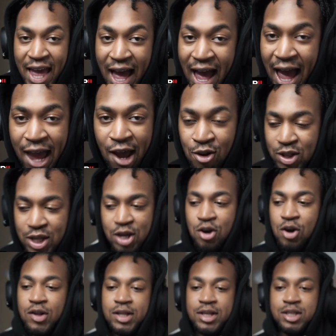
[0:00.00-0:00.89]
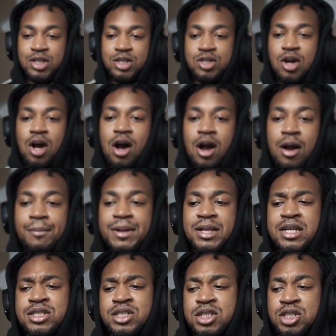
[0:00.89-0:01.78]
I only called it the SCAR, but
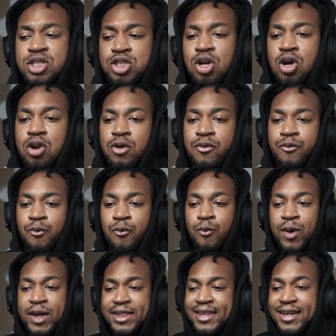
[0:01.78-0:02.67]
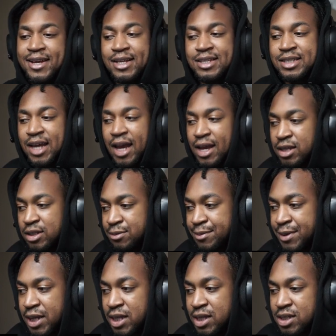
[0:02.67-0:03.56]
let's just start off with the
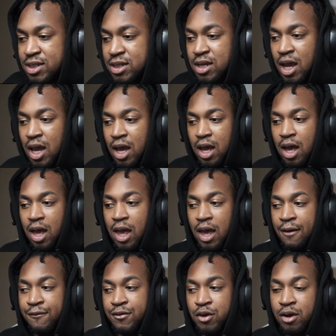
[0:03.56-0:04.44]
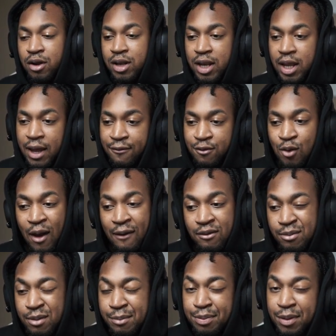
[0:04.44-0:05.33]
attachments. If you
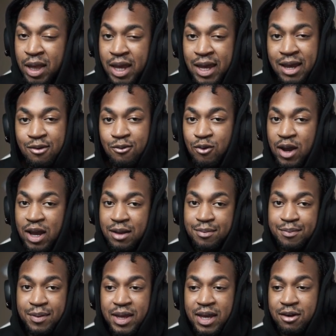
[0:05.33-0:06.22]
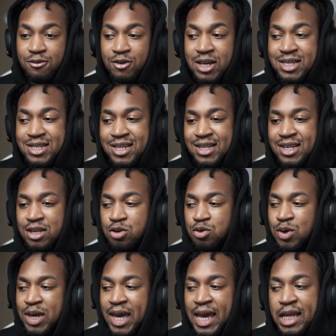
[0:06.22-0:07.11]
haven't been playing ranked play recently,
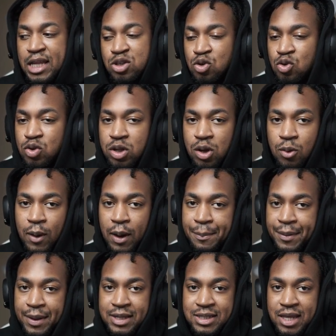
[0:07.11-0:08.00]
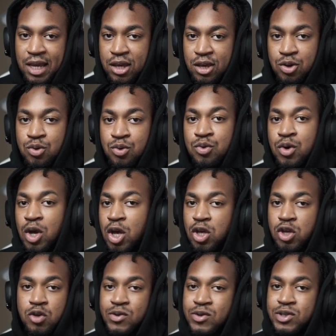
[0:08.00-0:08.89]
you can't tune your weapons like you
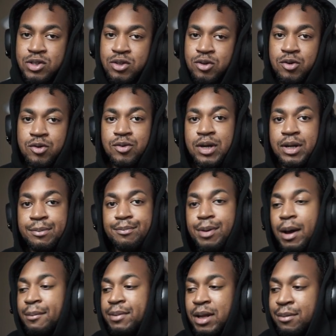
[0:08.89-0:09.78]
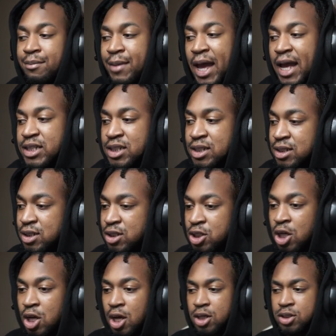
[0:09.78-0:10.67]
used to in public
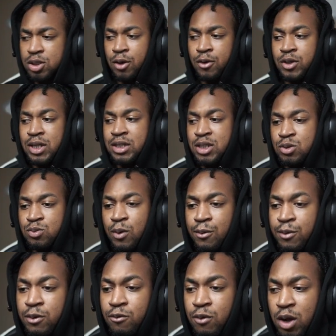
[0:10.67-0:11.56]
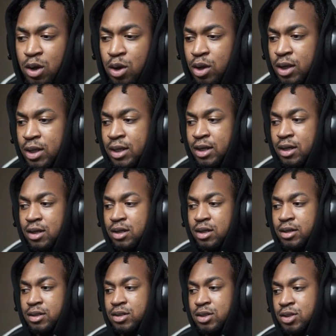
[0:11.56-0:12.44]
matches. So this is where we run on
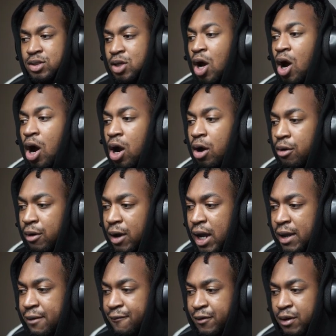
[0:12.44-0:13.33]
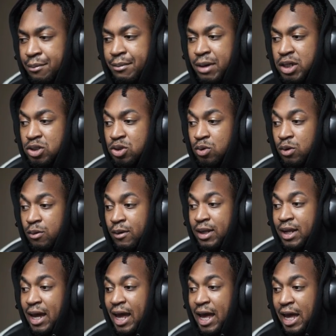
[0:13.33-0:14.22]
the SCAR, right? For the muzzle, we
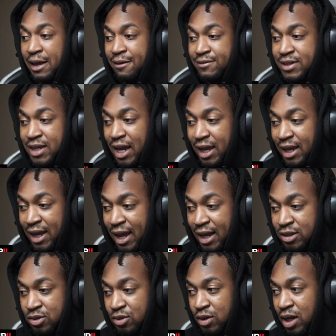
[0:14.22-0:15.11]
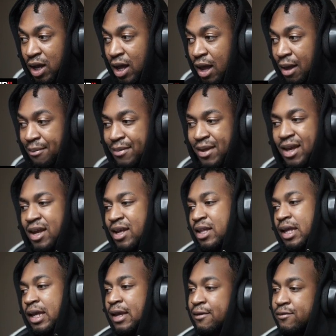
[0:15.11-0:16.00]
run the FTAC Castle Comp
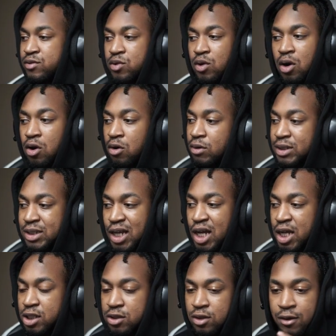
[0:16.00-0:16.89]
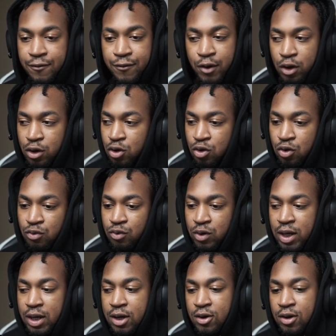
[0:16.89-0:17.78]
that gives you horizontal and vertical
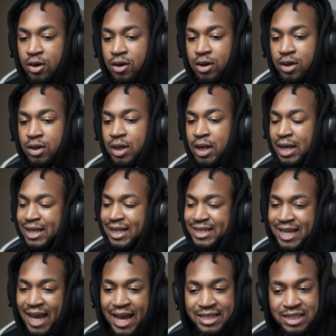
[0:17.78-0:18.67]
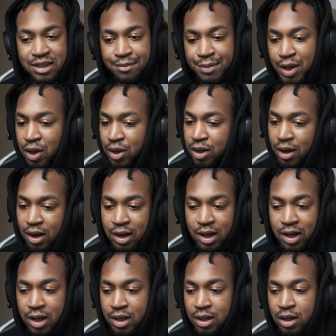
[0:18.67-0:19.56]
recoil. This has to be on your
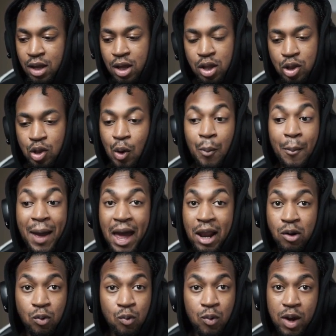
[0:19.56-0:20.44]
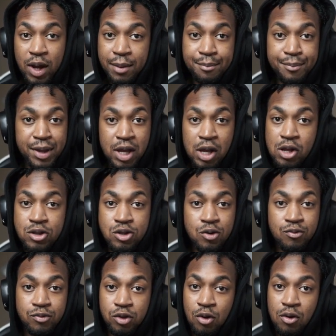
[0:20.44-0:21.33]
gun, no matter what build
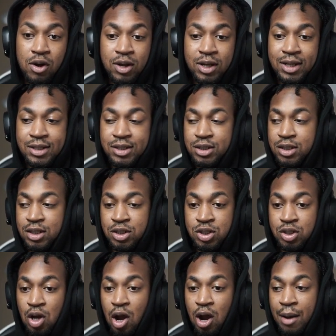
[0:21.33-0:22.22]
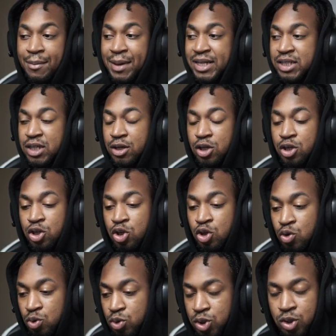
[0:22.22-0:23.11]
you throw on the SCAR. It makes a
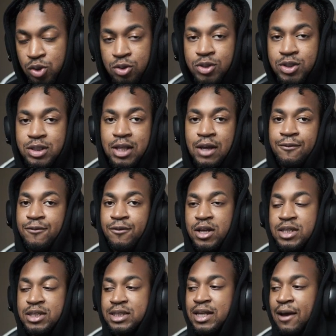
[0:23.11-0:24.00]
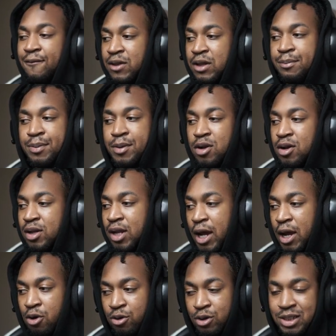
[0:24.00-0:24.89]
huge difference. Definitely put on
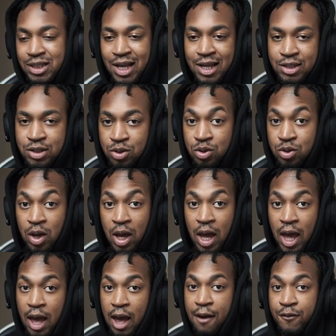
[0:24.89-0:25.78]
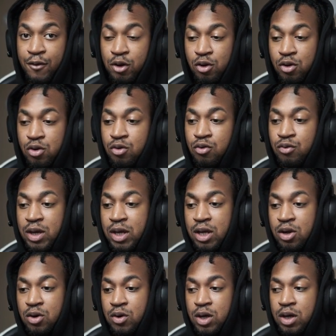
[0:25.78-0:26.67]
that horizontal and vertical
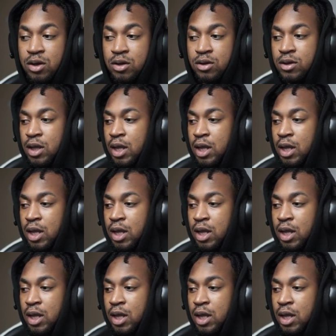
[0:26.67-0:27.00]
recoil.